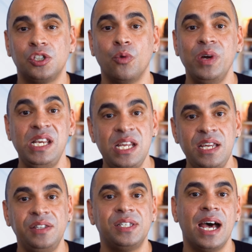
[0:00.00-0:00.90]
So we
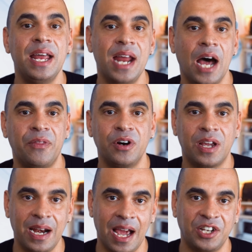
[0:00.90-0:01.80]
need another
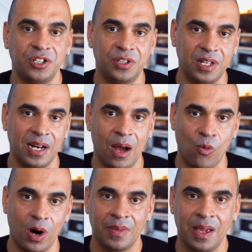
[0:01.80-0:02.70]
connection to the
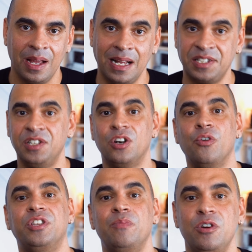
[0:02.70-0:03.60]
network. That's either going to be